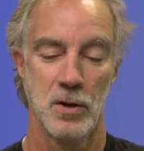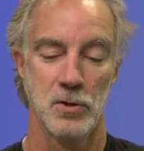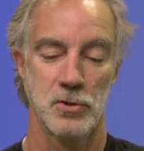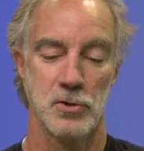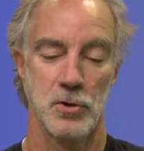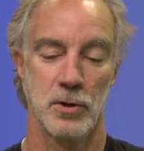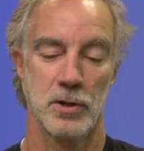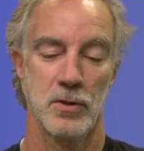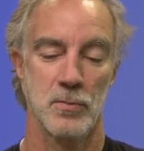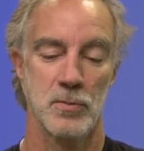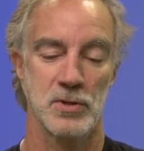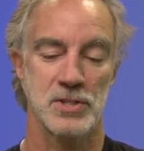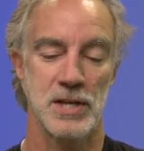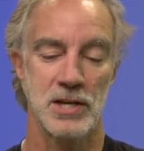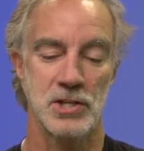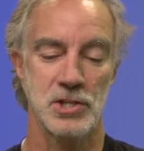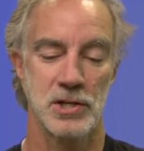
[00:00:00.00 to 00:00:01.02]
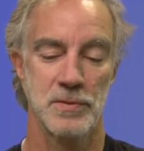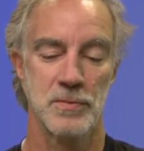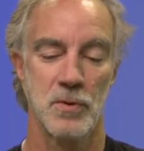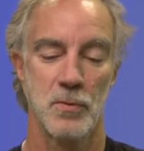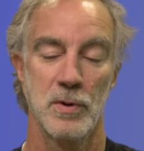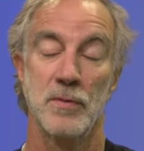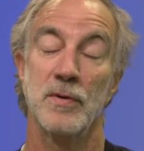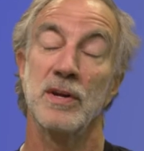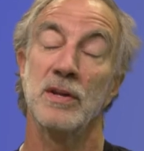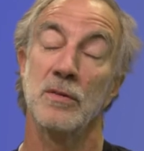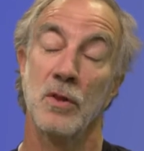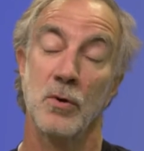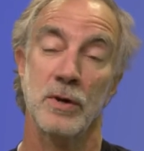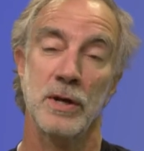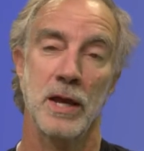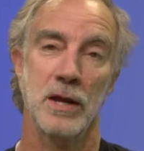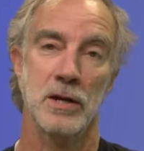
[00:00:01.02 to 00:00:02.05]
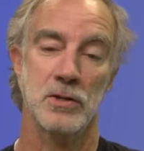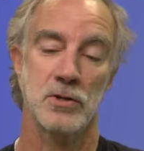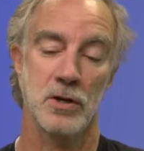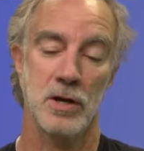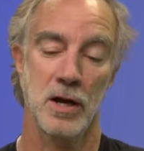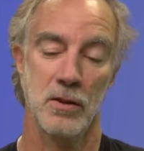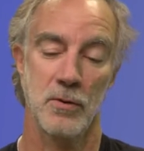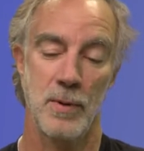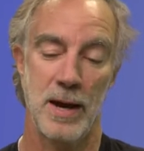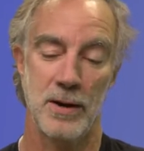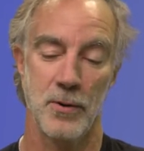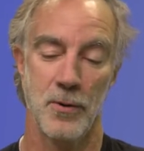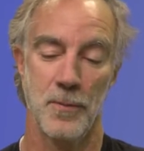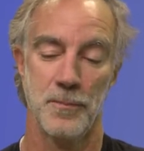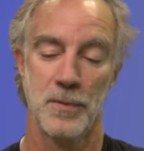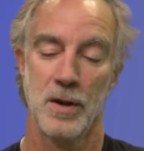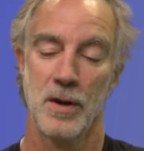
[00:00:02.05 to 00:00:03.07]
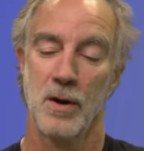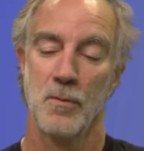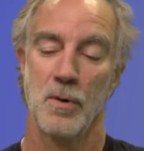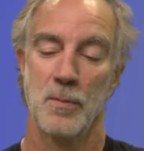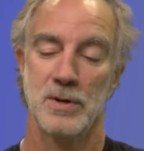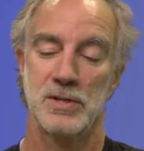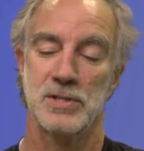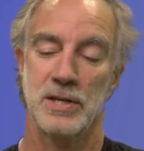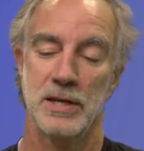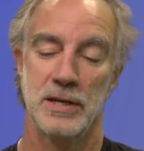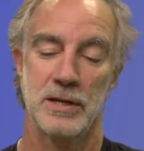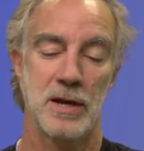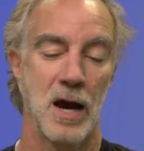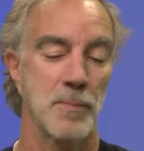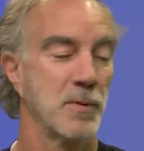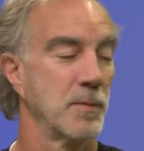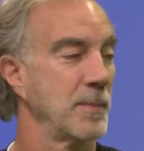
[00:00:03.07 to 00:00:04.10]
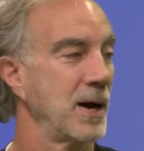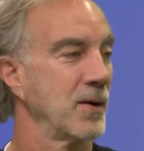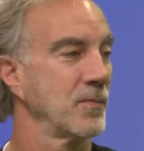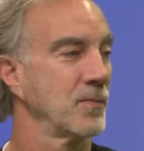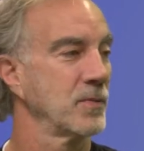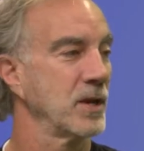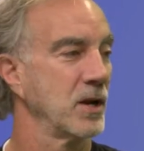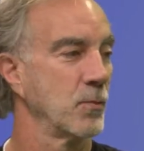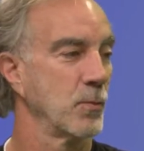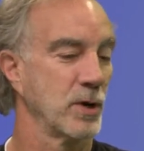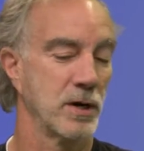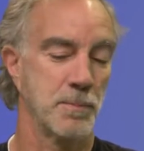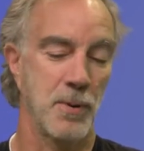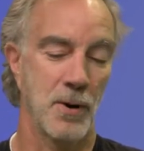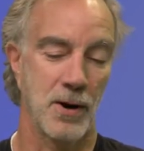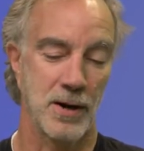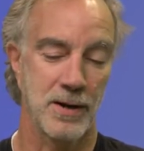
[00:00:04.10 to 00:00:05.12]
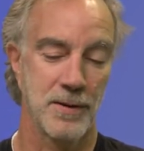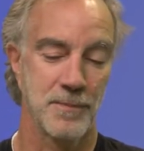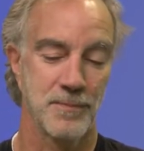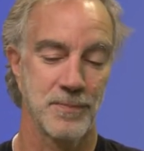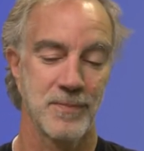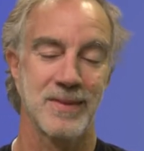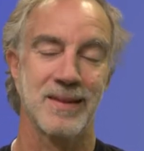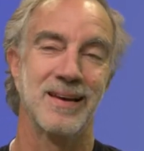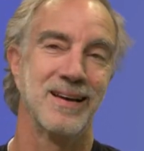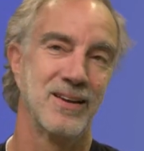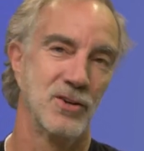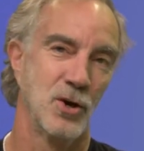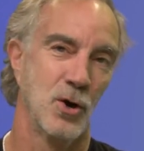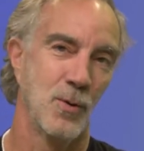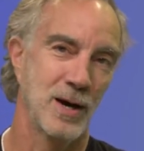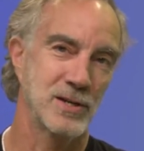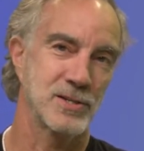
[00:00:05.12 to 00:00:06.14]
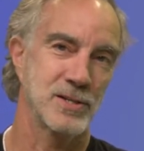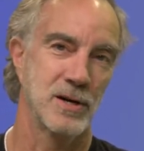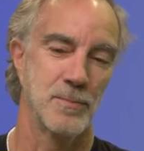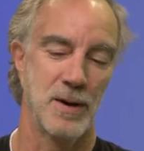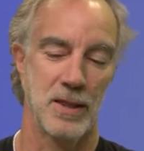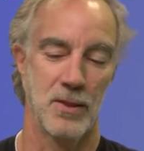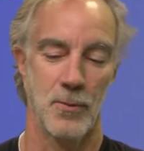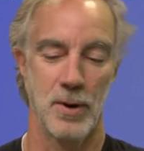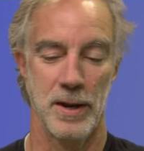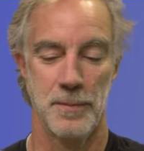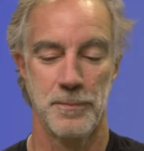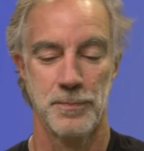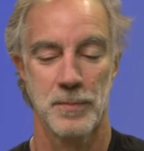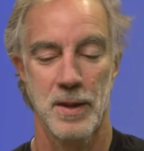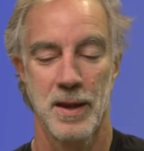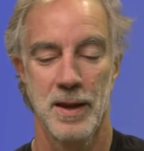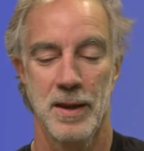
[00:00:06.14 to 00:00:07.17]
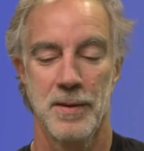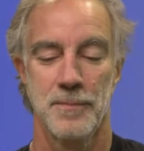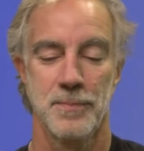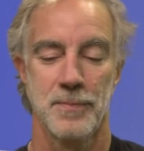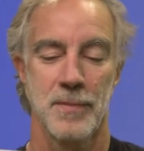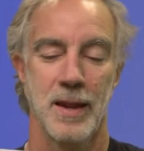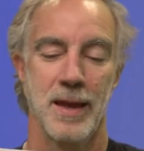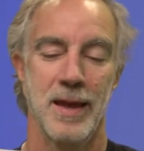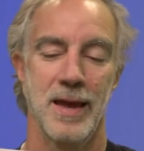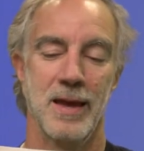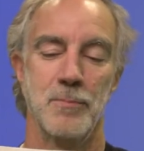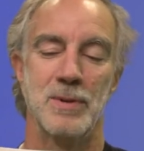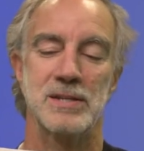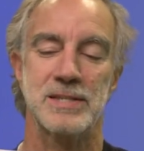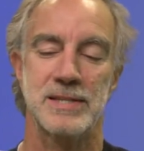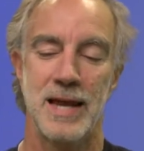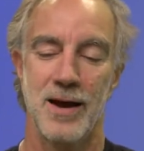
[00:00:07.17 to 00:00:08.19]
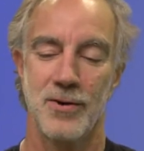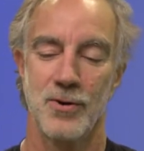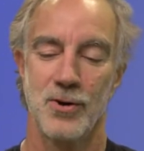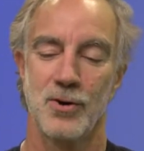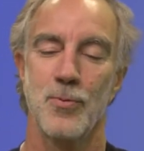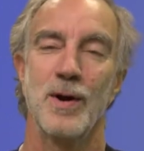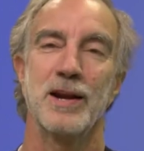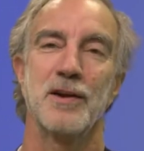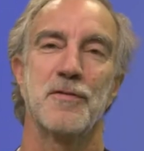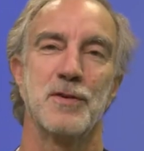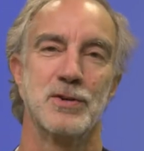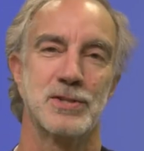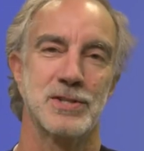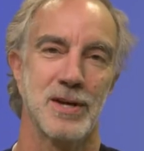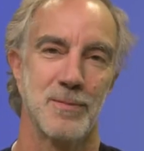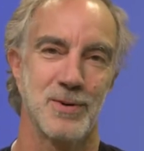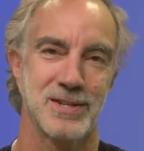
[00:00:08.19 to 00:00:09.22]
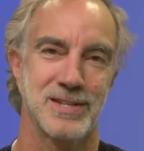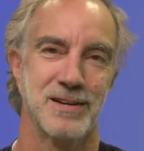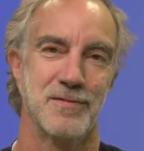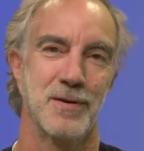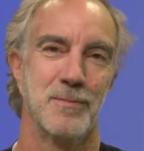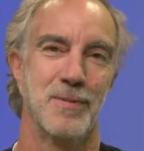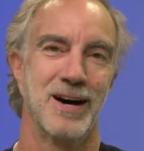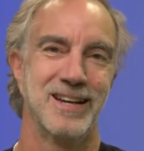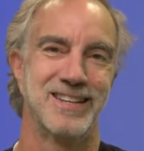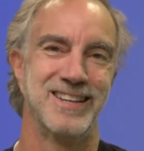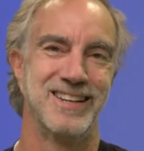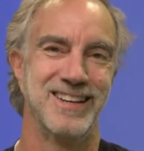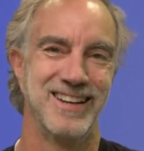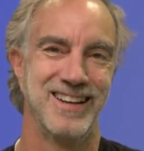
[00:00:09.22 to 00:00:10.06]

During the recession, we relocated to Colorado where we skied Copper Mountain and Winter Park. No ice there, by the way. Thank God. And missed out on quite a few summers in Vermont.